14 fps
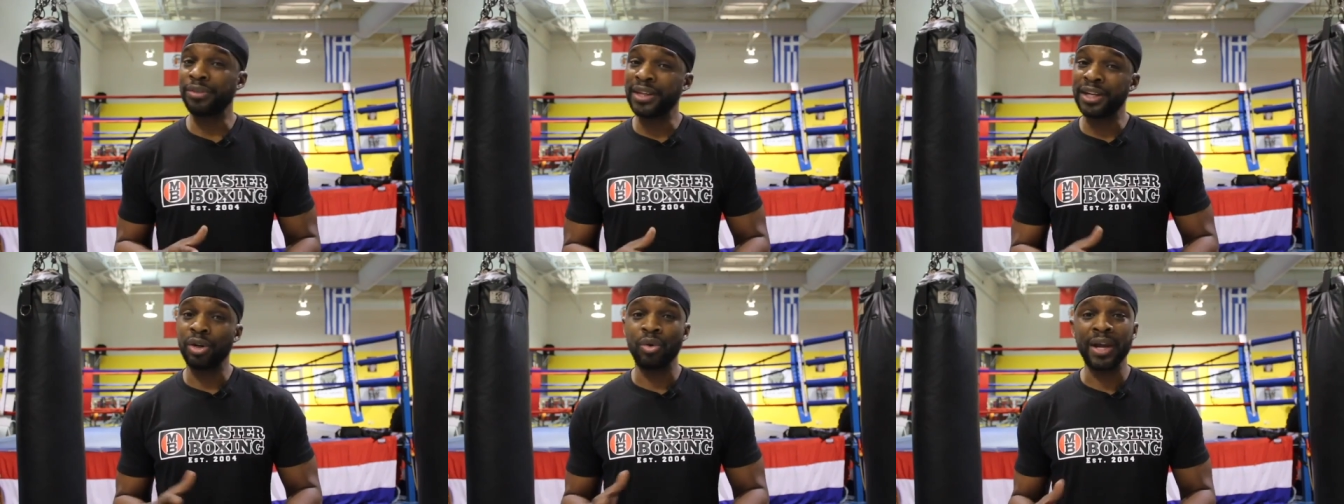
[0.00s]

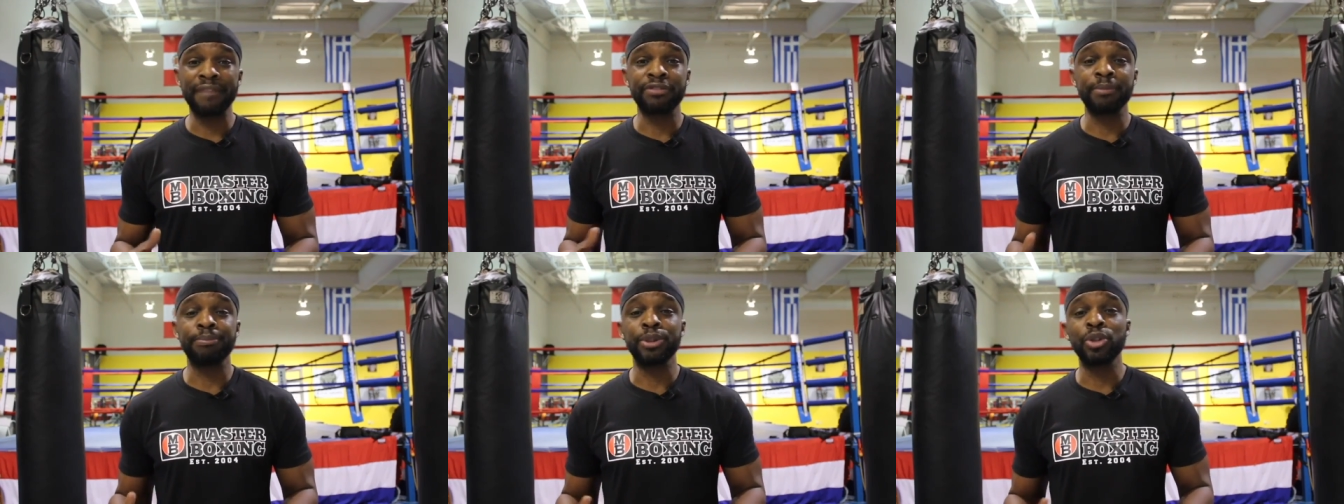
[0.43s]
or they
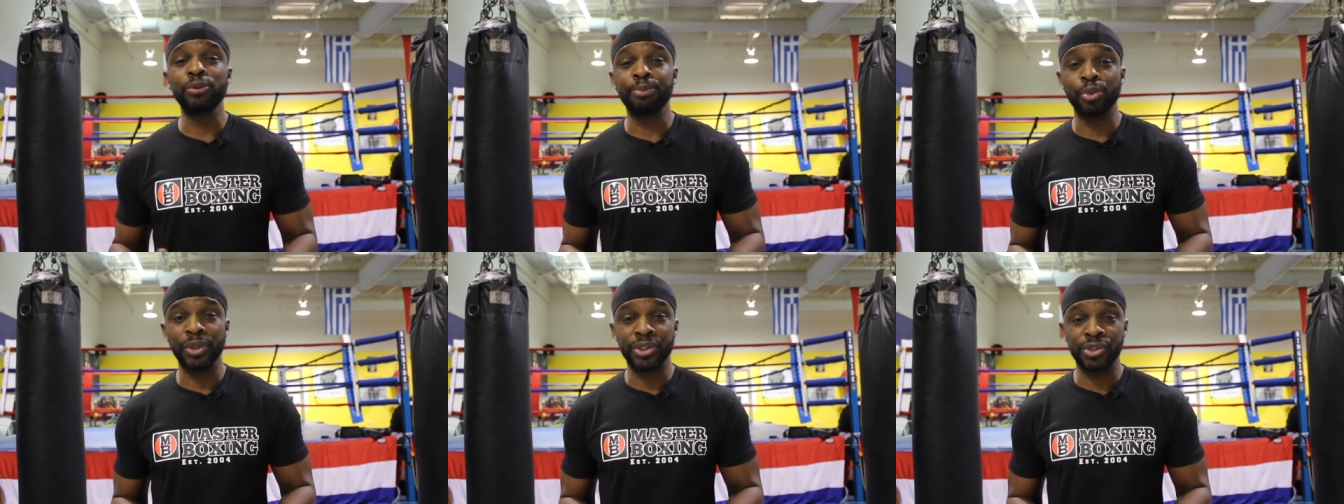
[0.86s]
don't have the
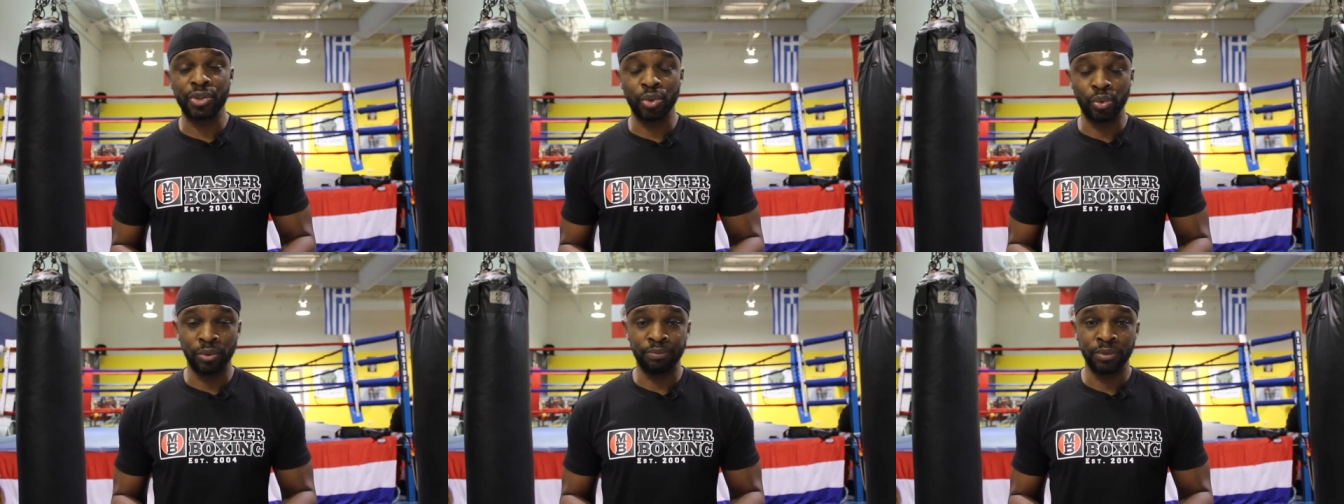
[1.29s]
blueprint
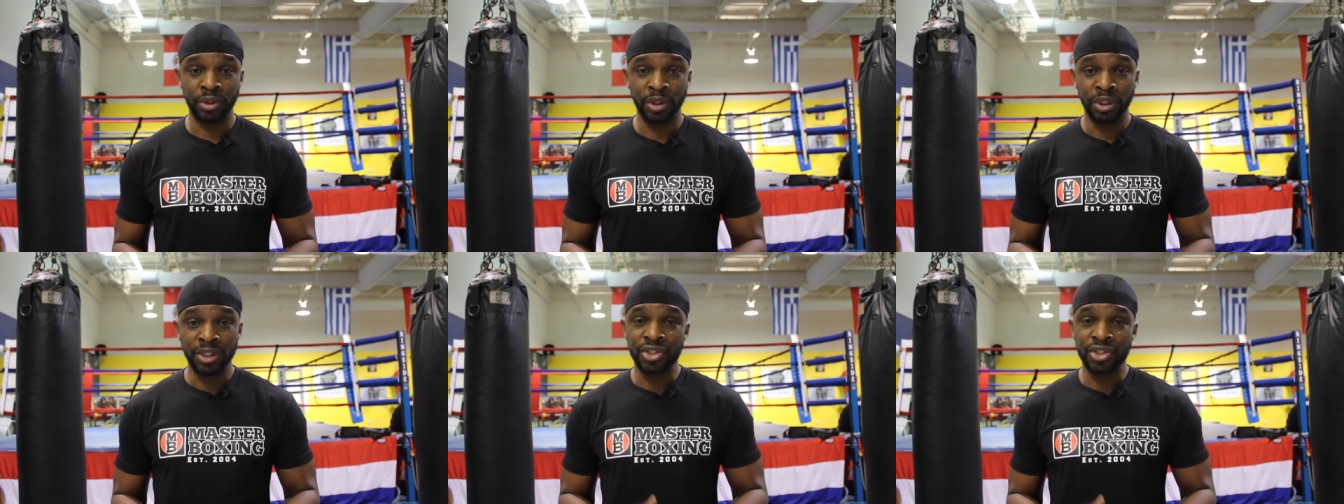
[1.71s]
to them.